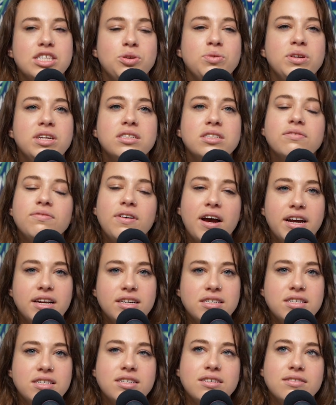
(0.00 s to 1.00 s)
you need to
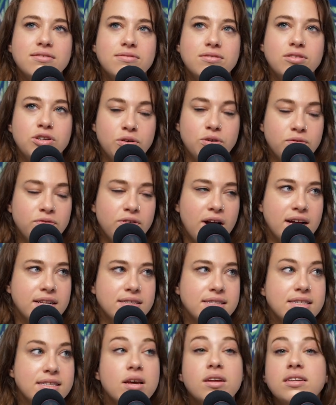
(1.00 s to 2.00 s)
find new
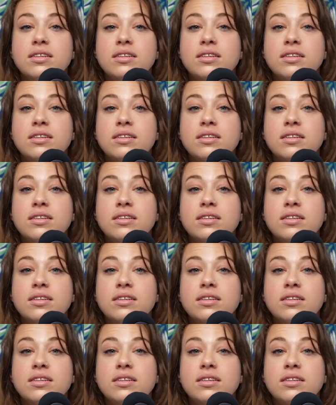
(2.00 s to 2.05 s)
friends,